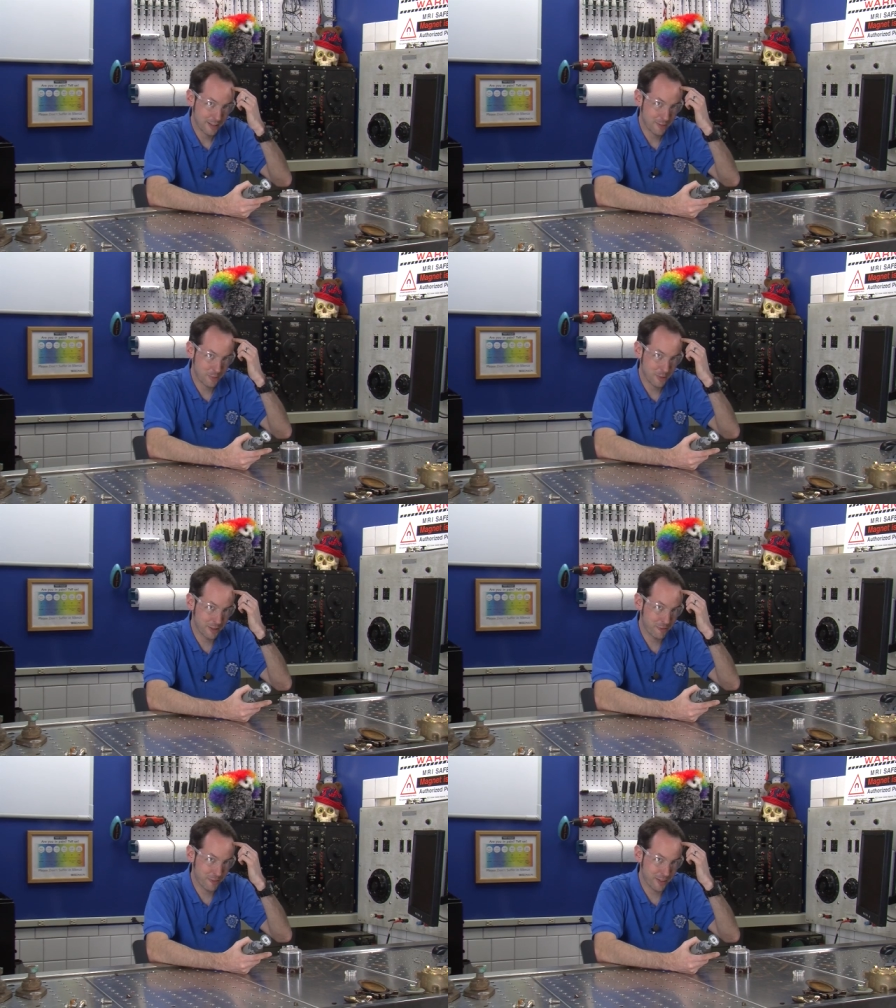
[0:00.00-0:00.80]
It's
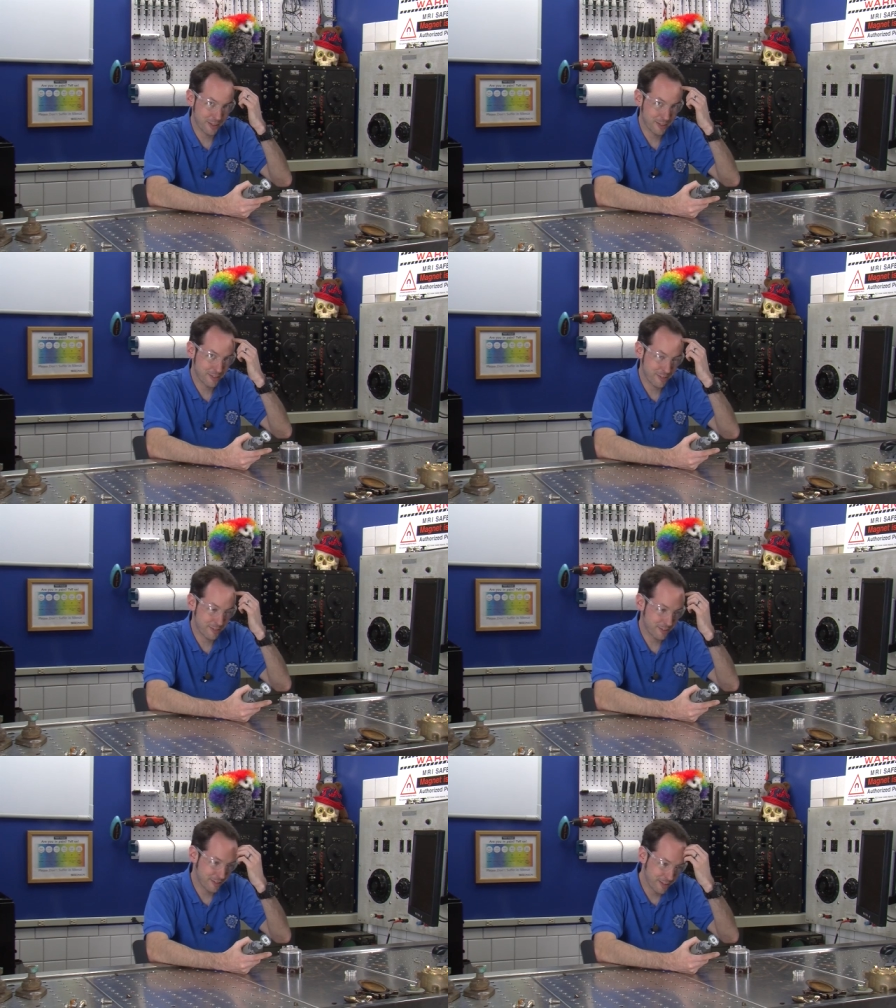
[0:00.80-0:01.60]
really fun. It's
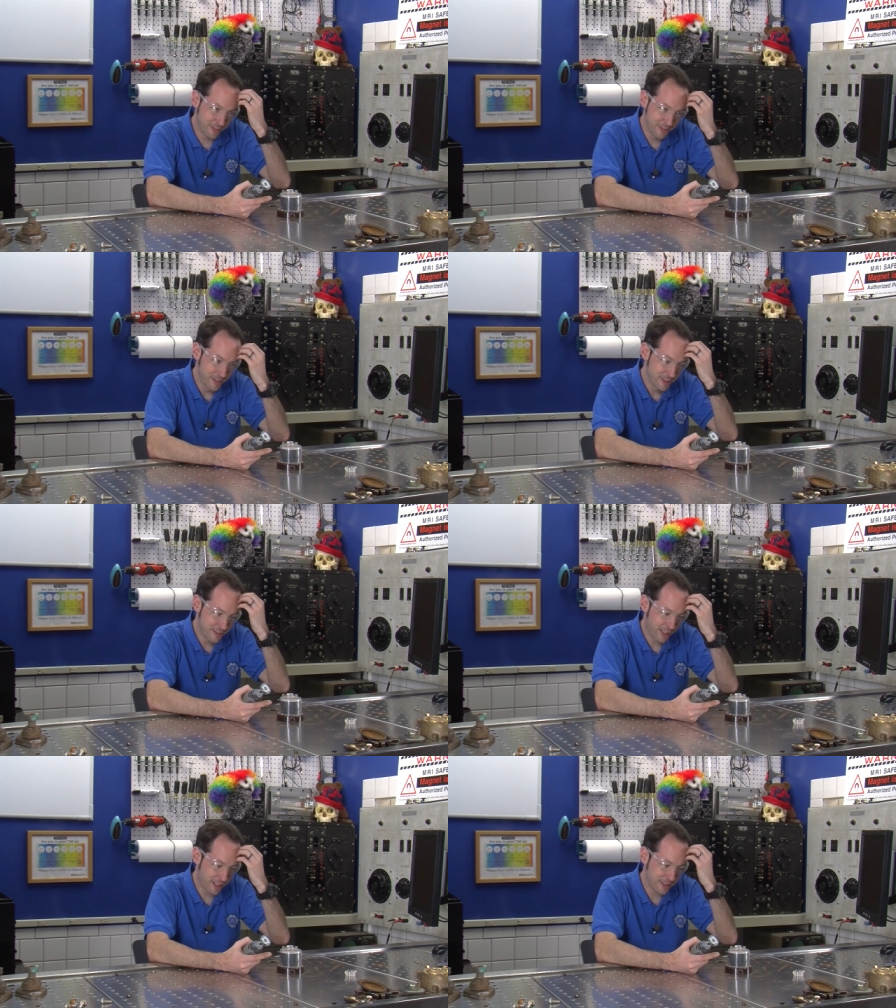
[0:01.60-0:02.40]
just little
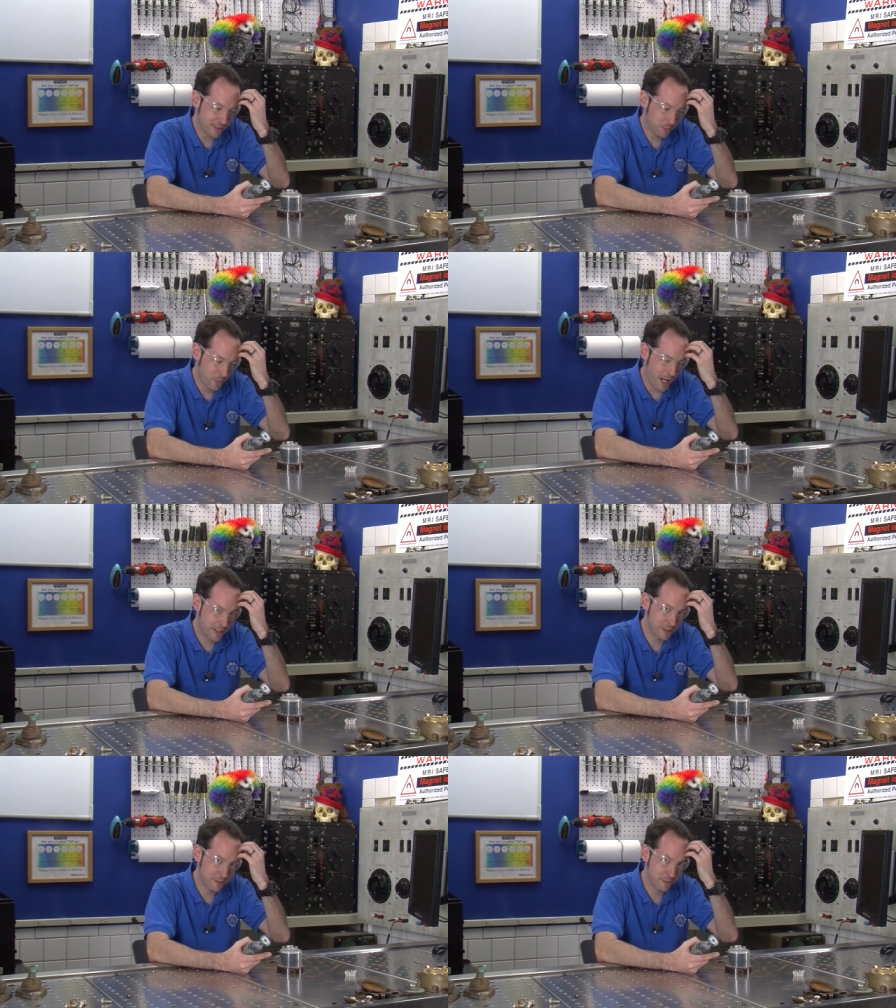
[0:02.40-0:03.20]
tiny
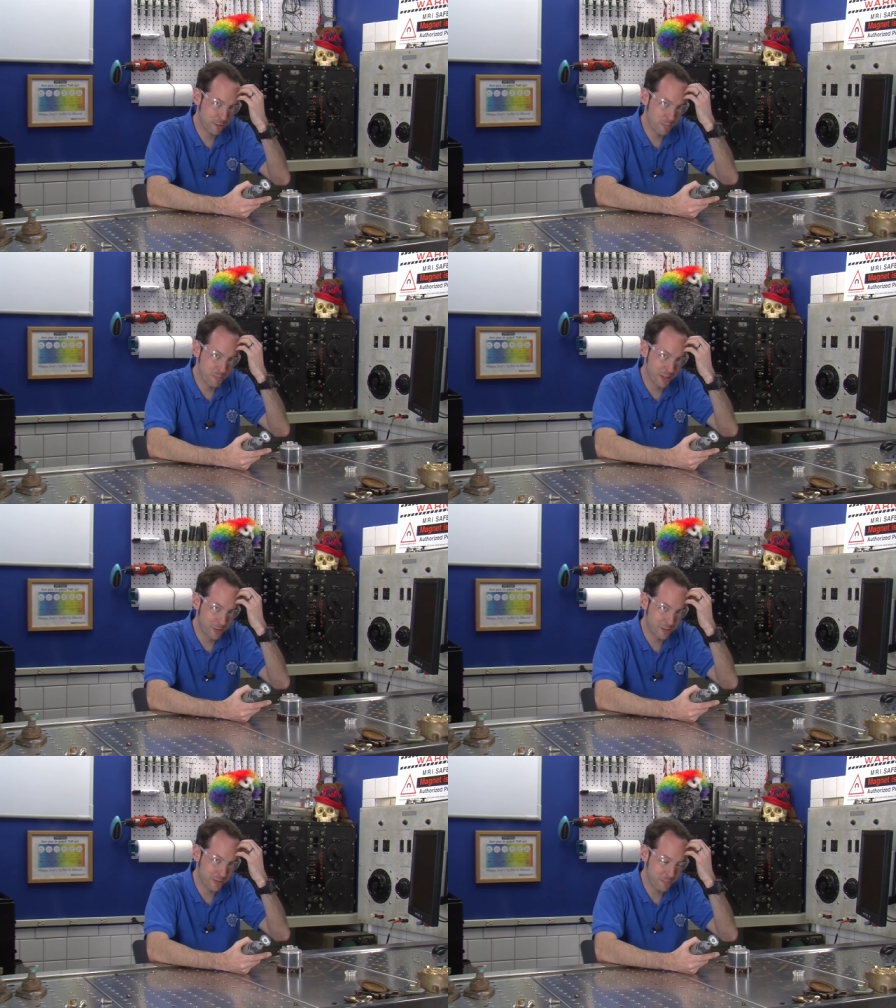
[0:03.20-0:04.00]
rockets of
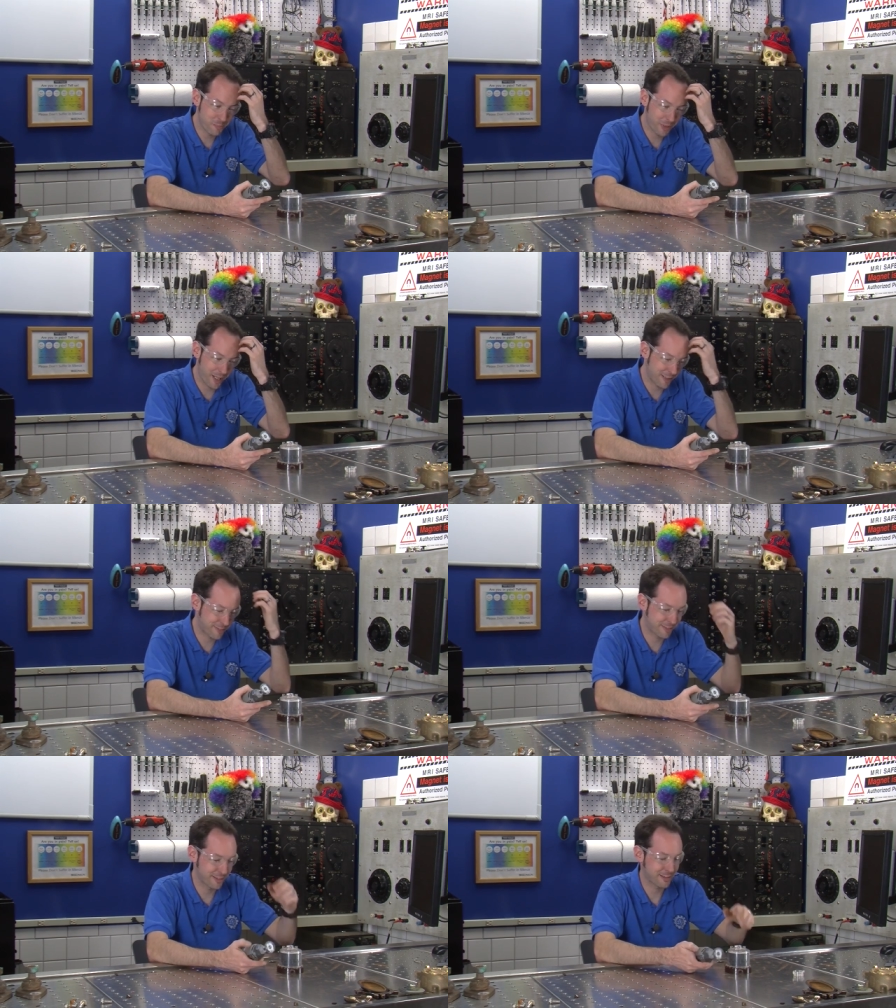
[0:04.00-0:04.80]
melting
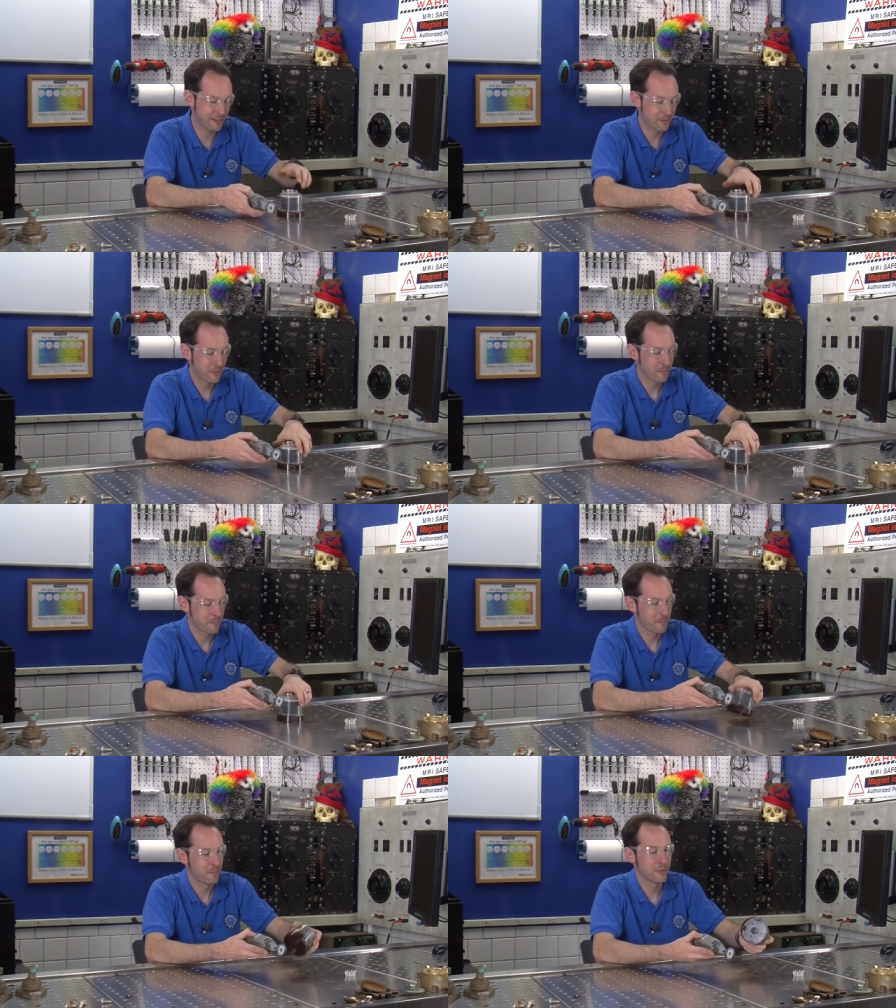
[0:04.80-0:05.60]
plastic.
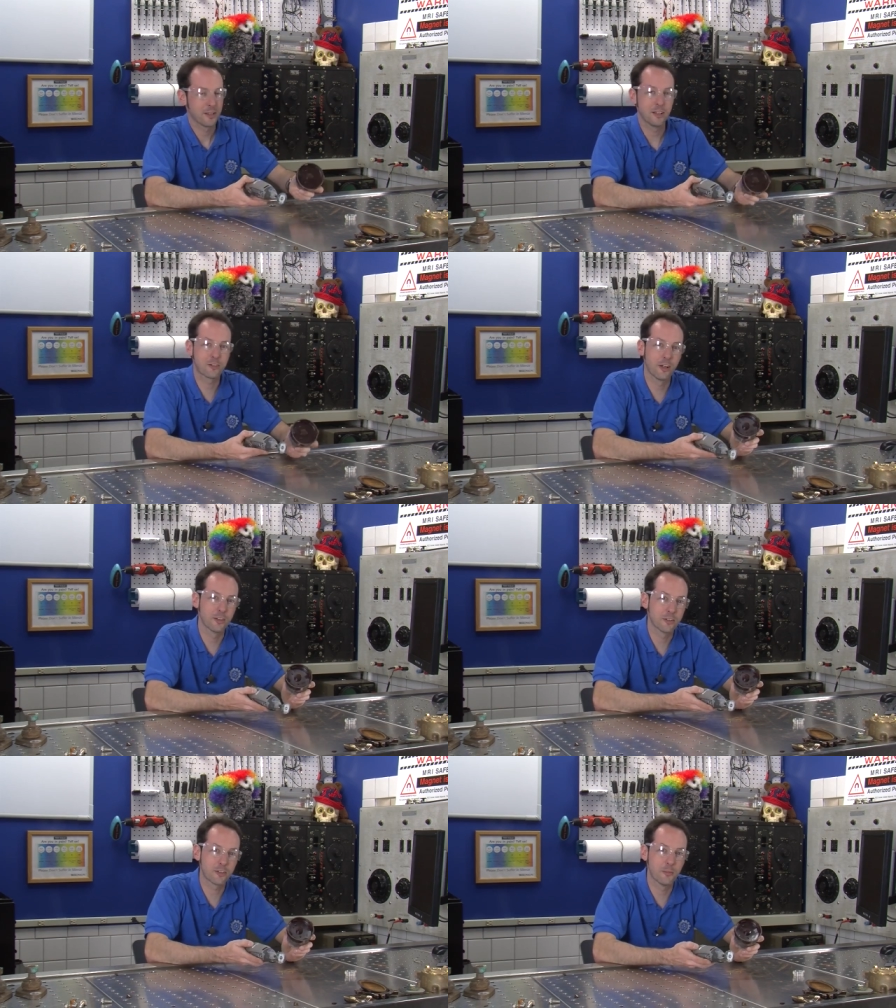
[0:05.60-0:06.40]
It's
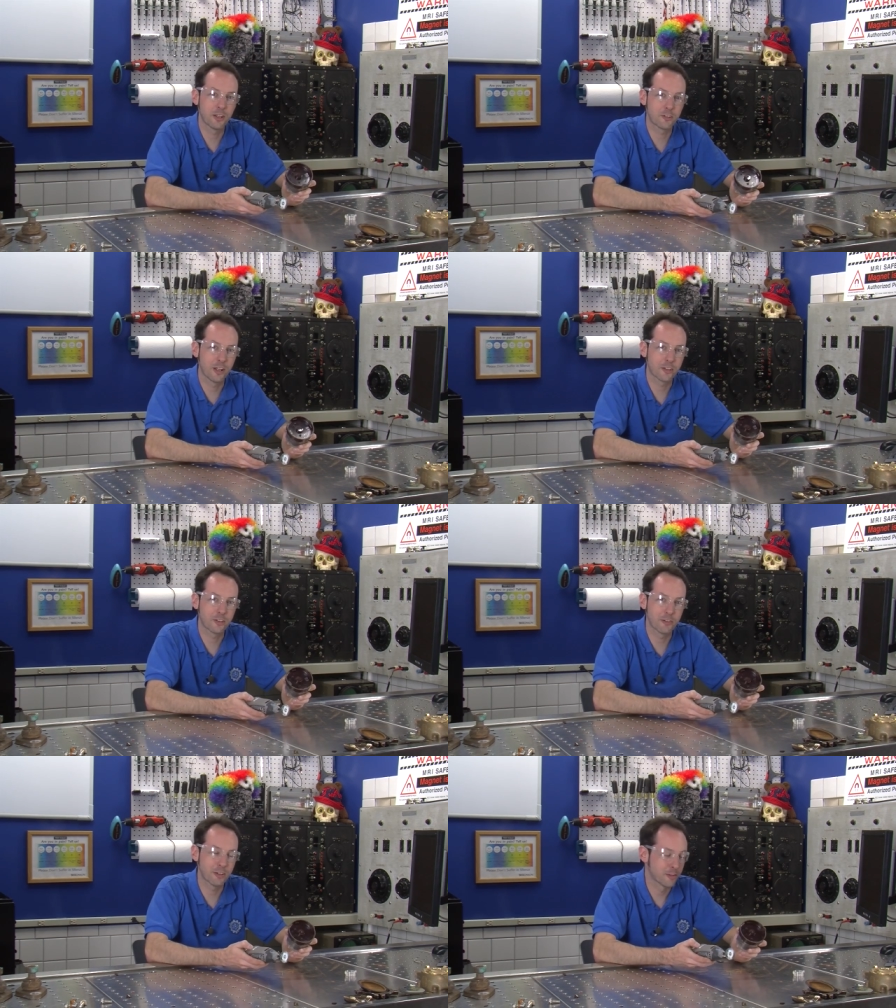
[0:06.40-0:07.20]
art. Somebody's got to
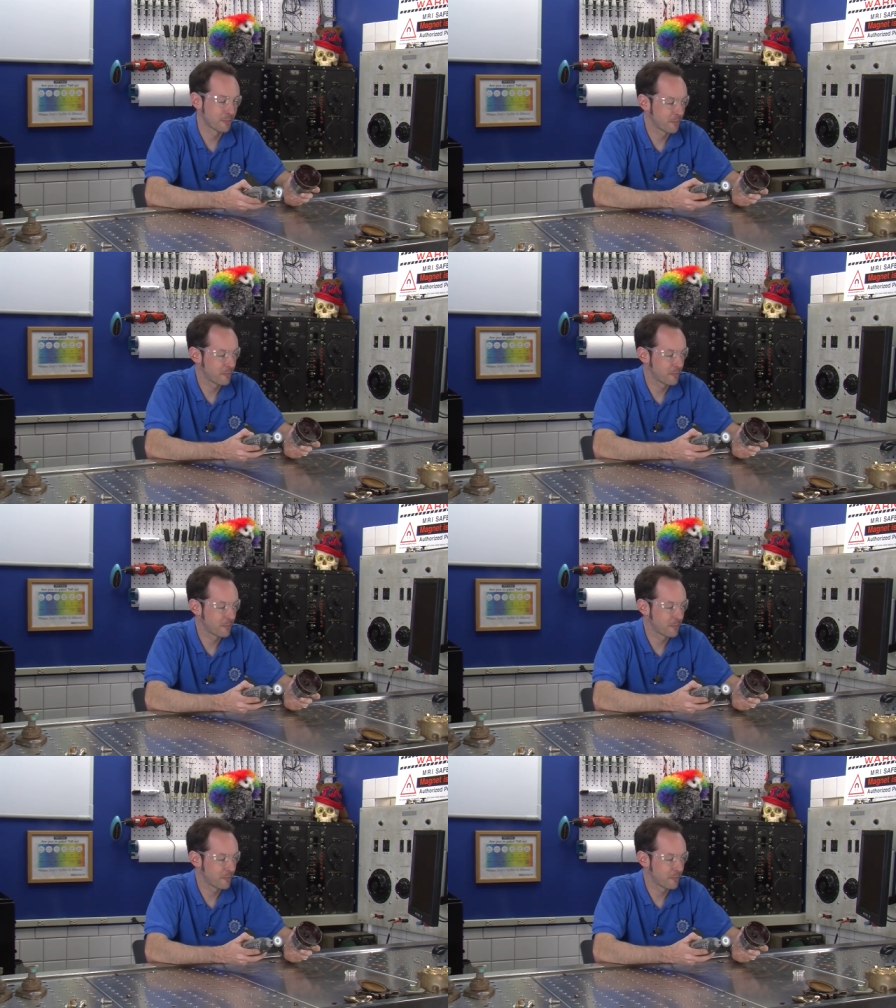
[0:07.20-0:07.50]
suffer.